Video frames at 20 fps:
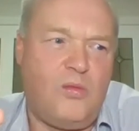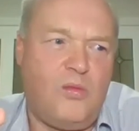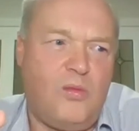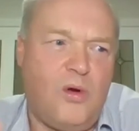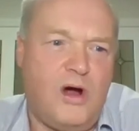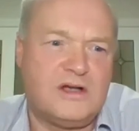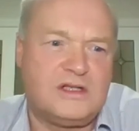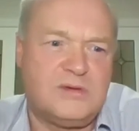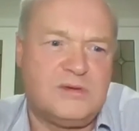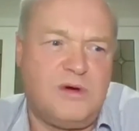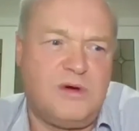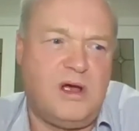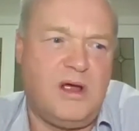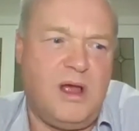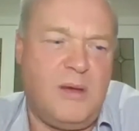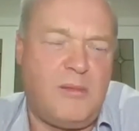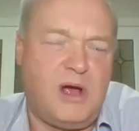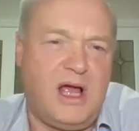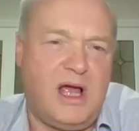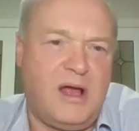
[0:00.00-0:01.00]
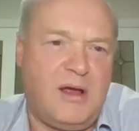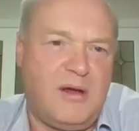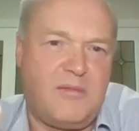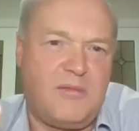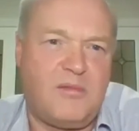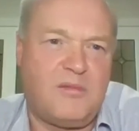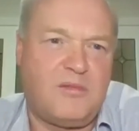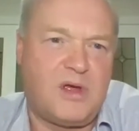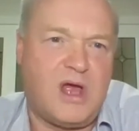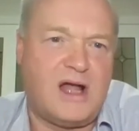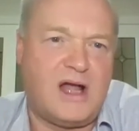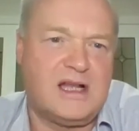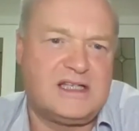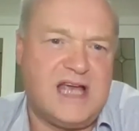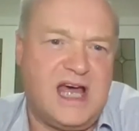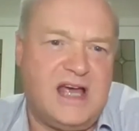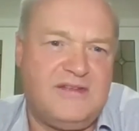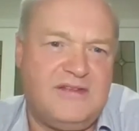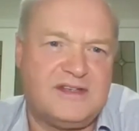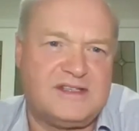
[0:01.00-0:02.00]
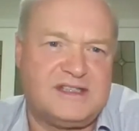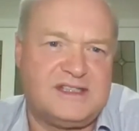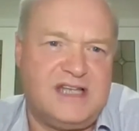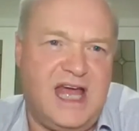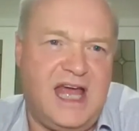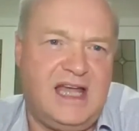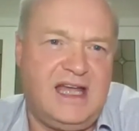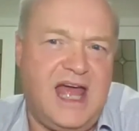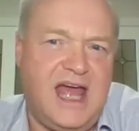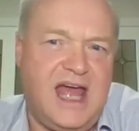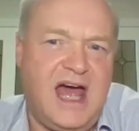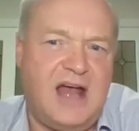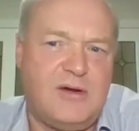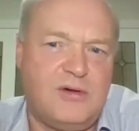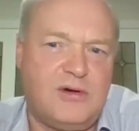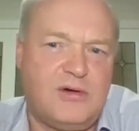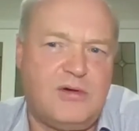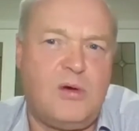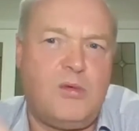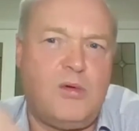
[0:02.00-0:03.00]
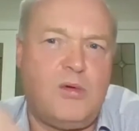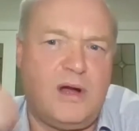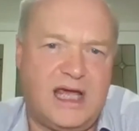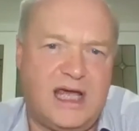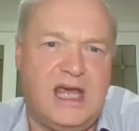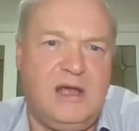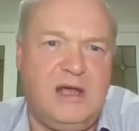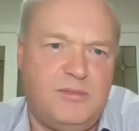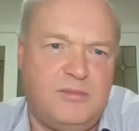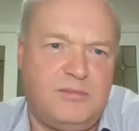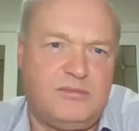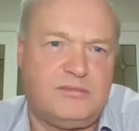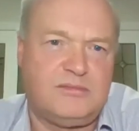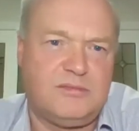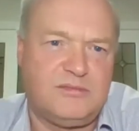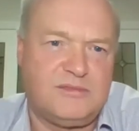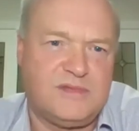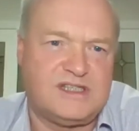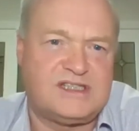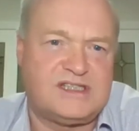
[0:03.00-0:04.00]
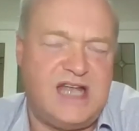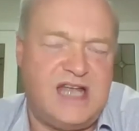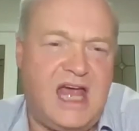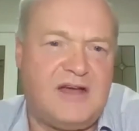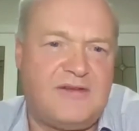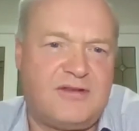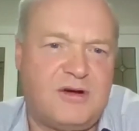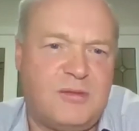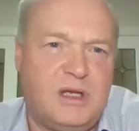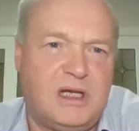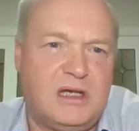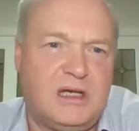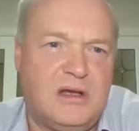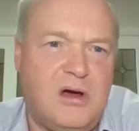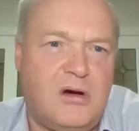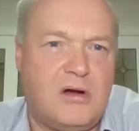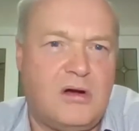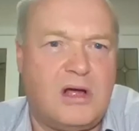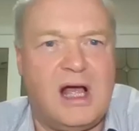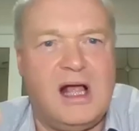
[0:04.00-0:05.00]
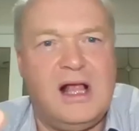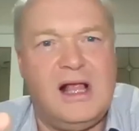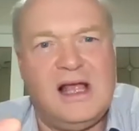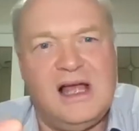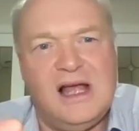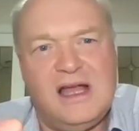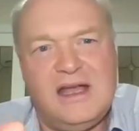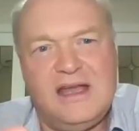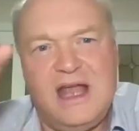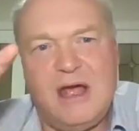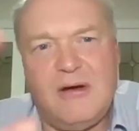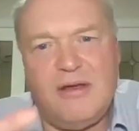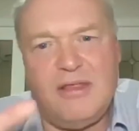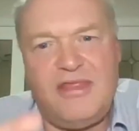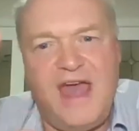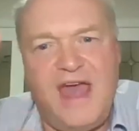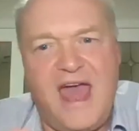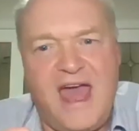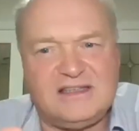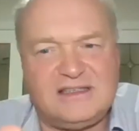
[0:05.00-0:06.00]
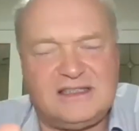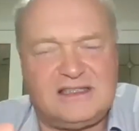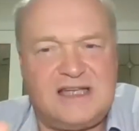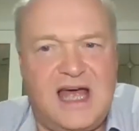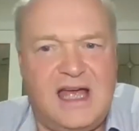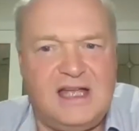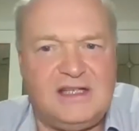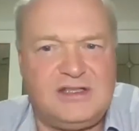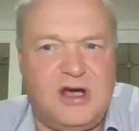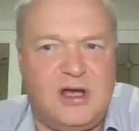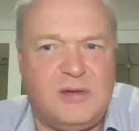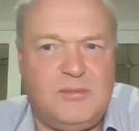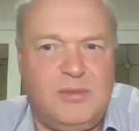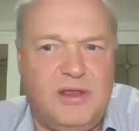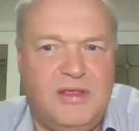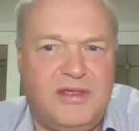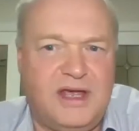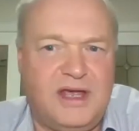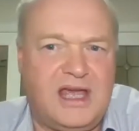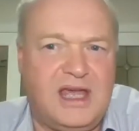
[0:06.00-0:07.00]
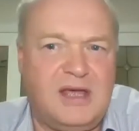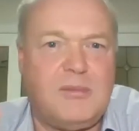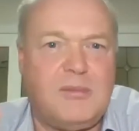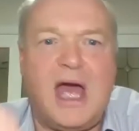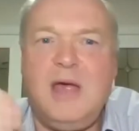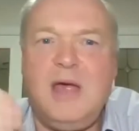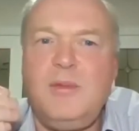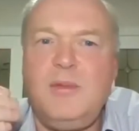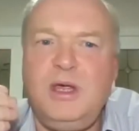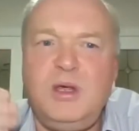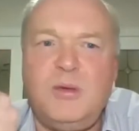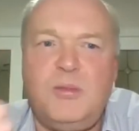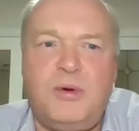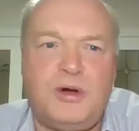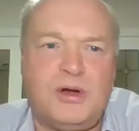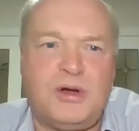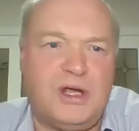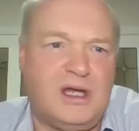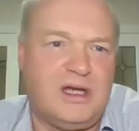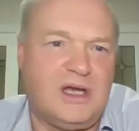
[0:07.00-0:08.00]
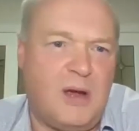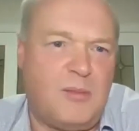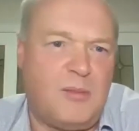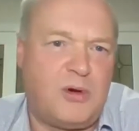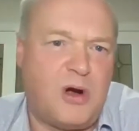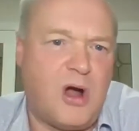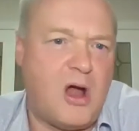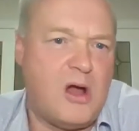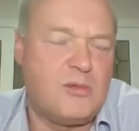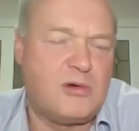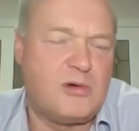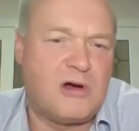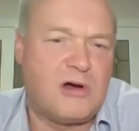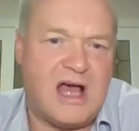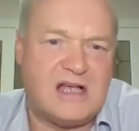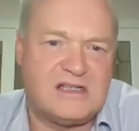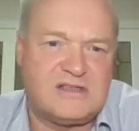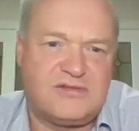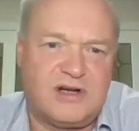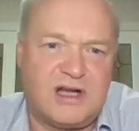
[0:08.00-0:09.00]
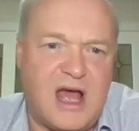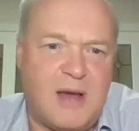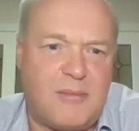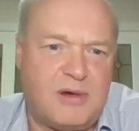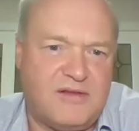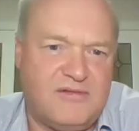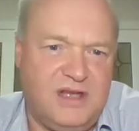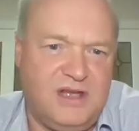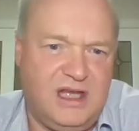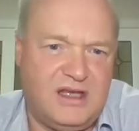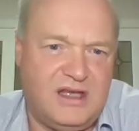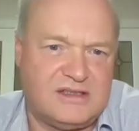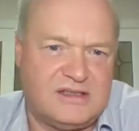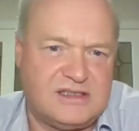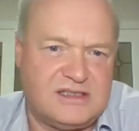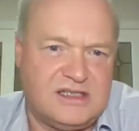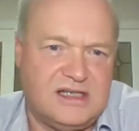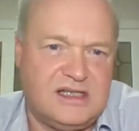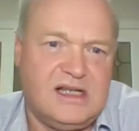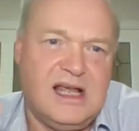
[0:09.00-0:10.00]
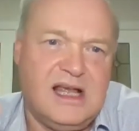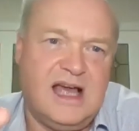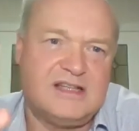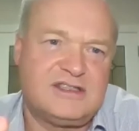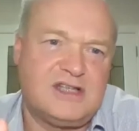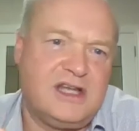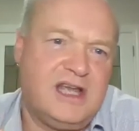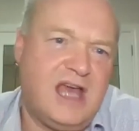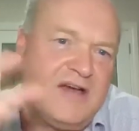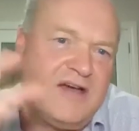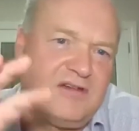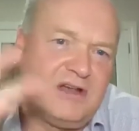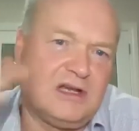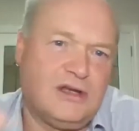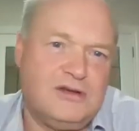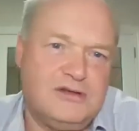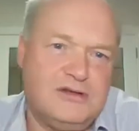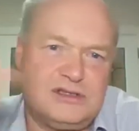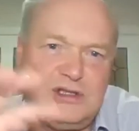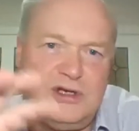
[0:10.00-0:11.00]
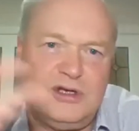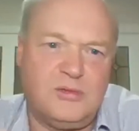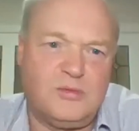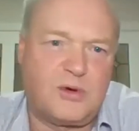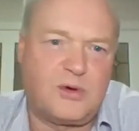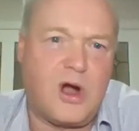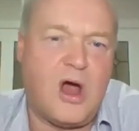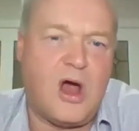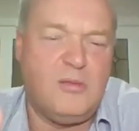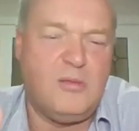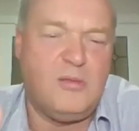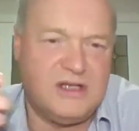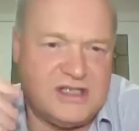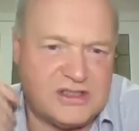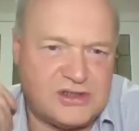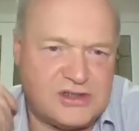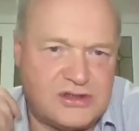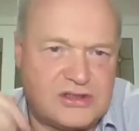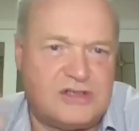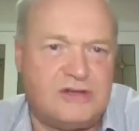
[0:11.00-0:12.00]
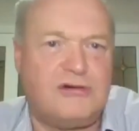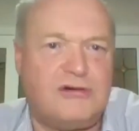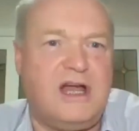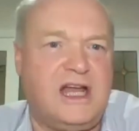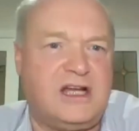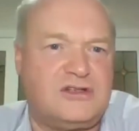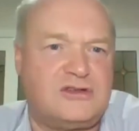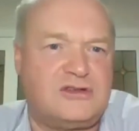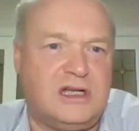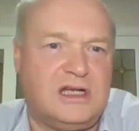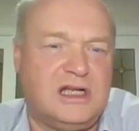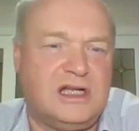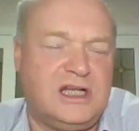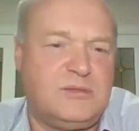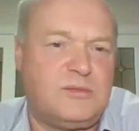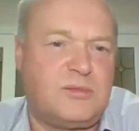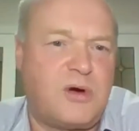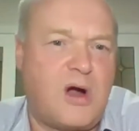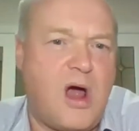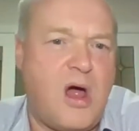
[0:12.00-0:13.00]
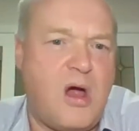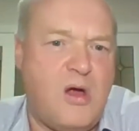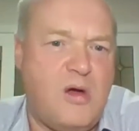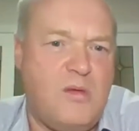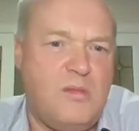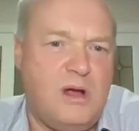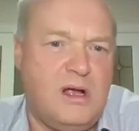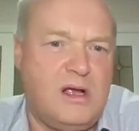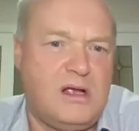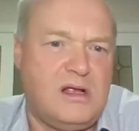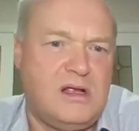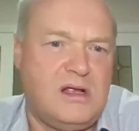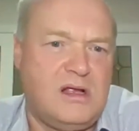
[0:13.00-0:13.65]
what do am I going to take the stand out, or do I want to keep the stand for a bit longer? Now at that stage I'd be thinking maybe you put in a brome grass for a couple of years, and so you have a lucerne brome. You just direct drill in brome,